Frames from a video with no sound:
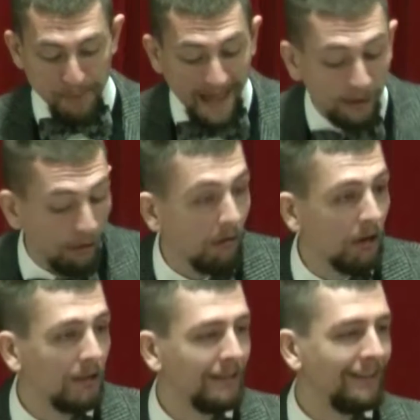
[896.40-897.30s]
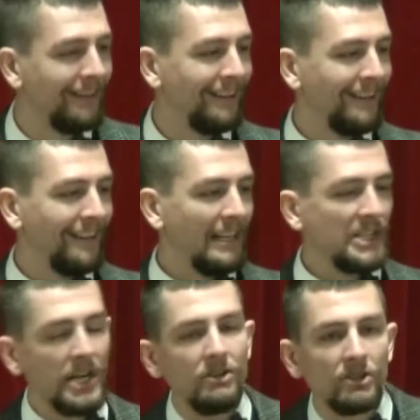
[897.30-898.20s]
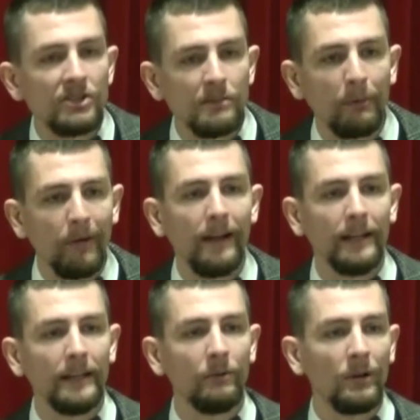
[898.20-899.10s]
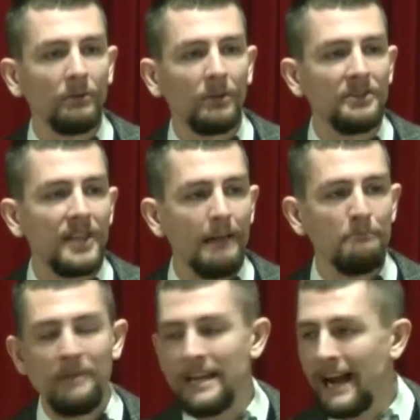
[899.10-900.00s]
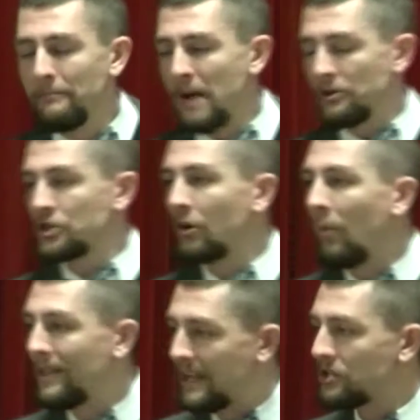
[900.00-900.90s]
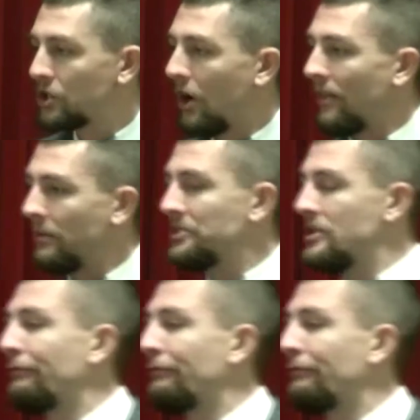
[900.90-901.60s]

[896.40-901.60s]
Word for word: better. Teach us to pray. What, what does that mean? I'm not sure what they saw that was